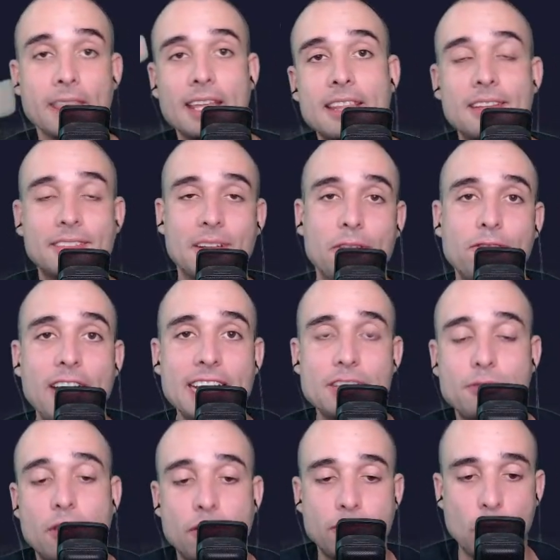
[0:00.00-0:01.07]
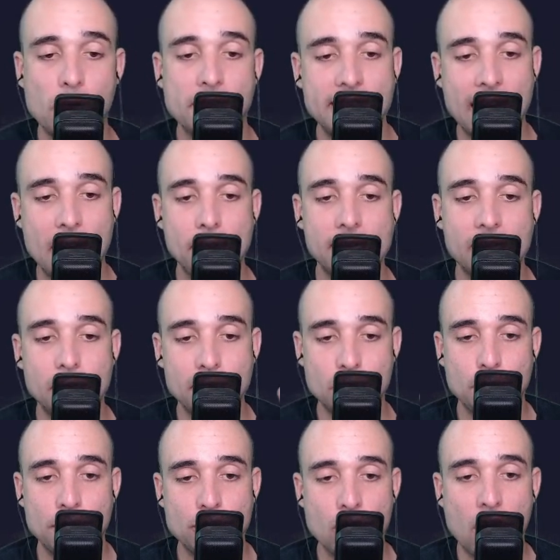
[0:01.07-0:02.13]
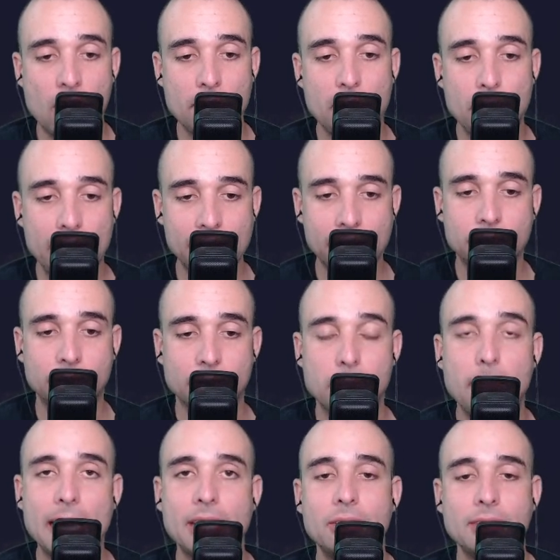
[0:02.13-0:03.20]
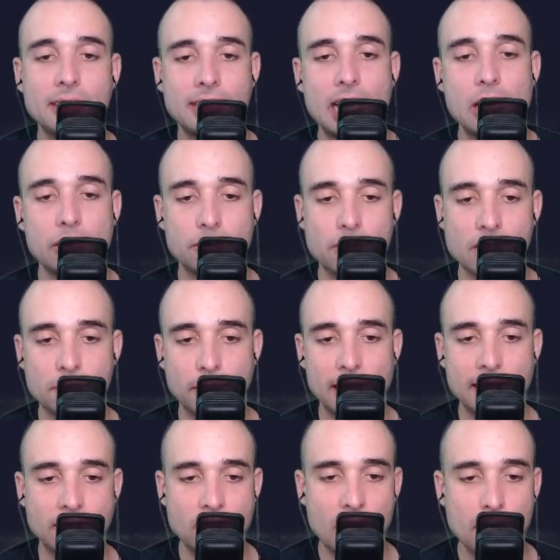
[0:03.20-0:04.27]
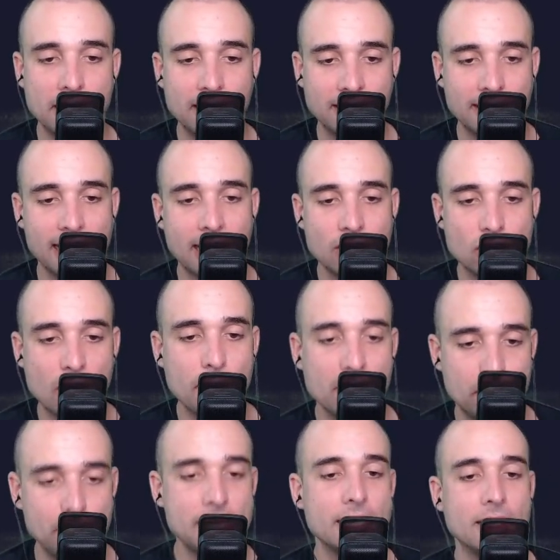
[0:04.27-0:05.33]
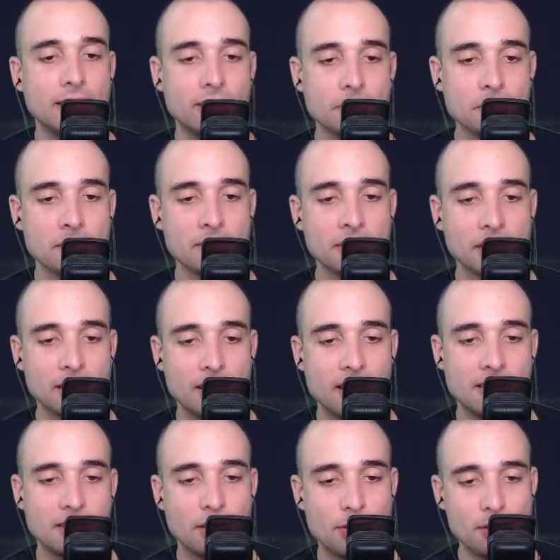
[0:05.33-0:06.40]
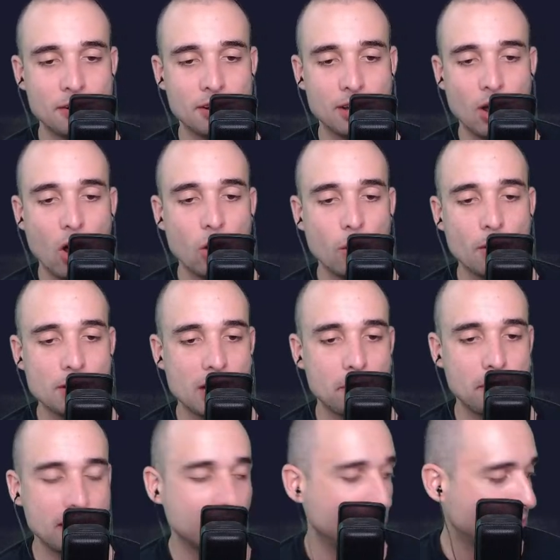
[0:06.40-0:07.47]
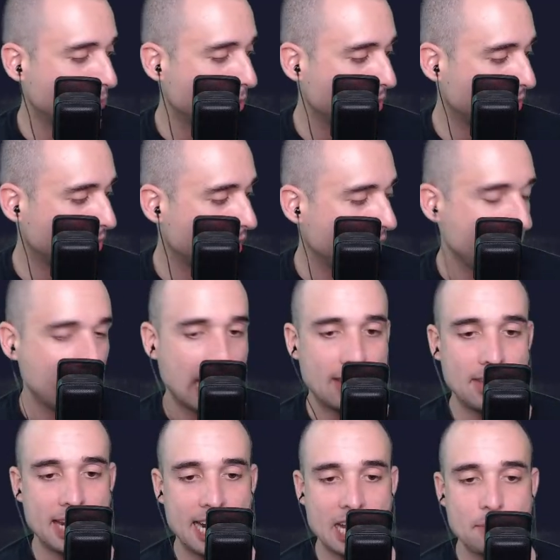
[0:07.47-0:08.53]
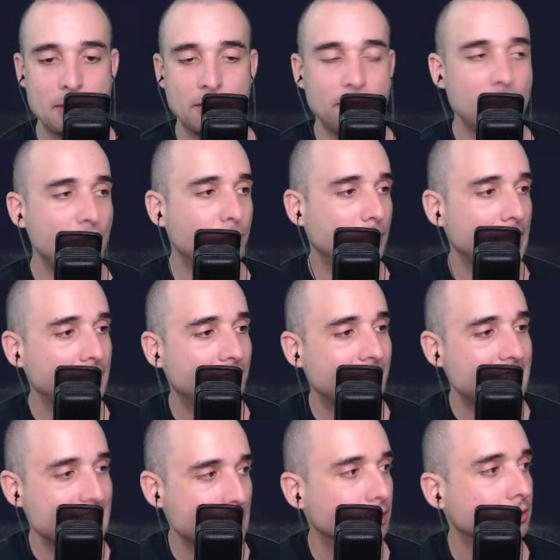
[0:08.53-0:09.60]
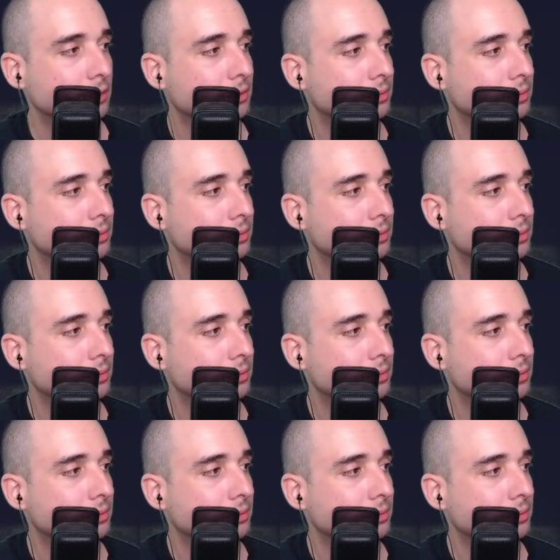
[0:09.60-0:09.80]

There's a fight for first happening here between Tom and Michael. Michael is now in 1st place. Tom is in 2nd. Thomas B is in 3rd. OJP is in 4th. And then I am in 5th place still.